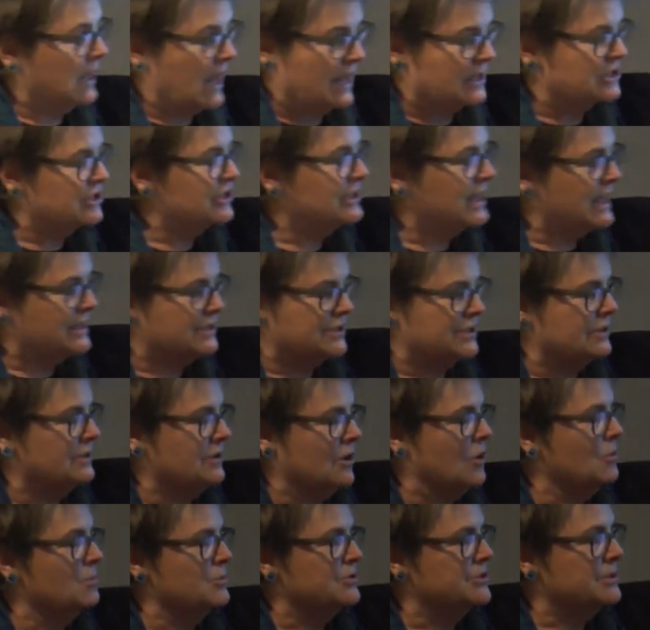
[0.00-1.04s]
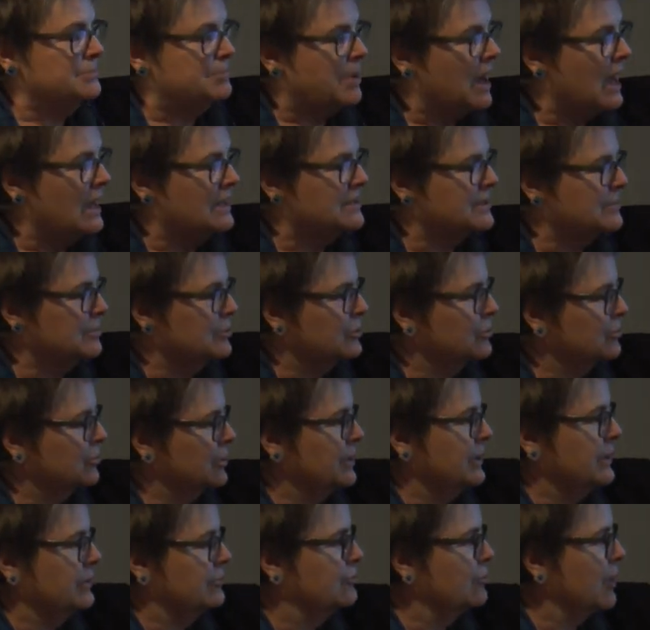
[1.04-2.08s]
actually that's an almost impossible to
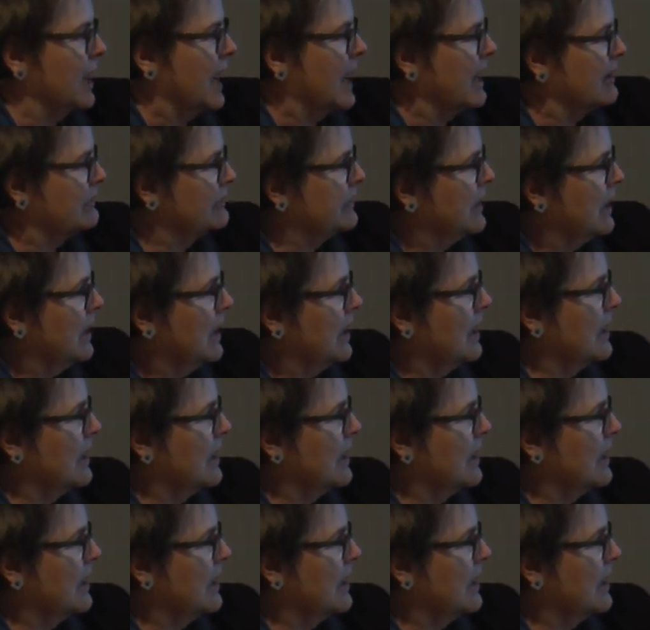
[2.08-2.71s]
read graph.